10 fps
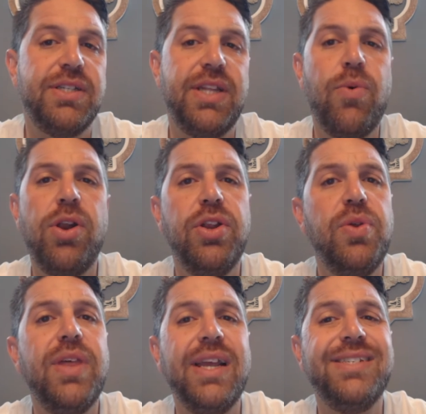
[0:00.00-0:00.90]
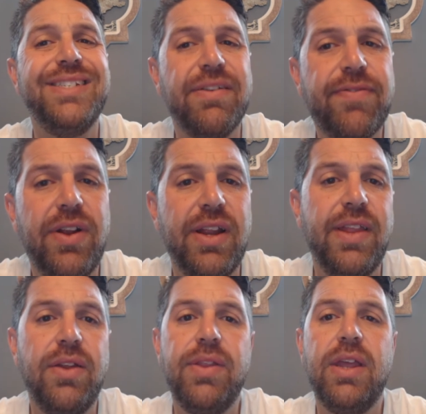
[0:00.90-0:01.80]
and they want to do things
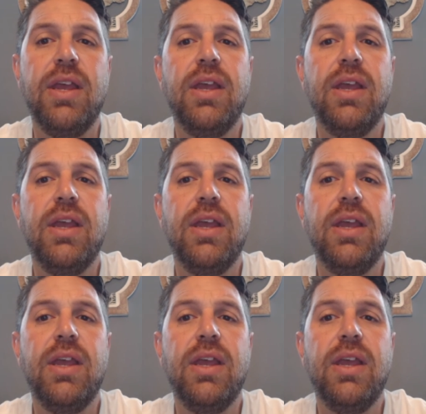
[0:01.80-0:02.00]
differently.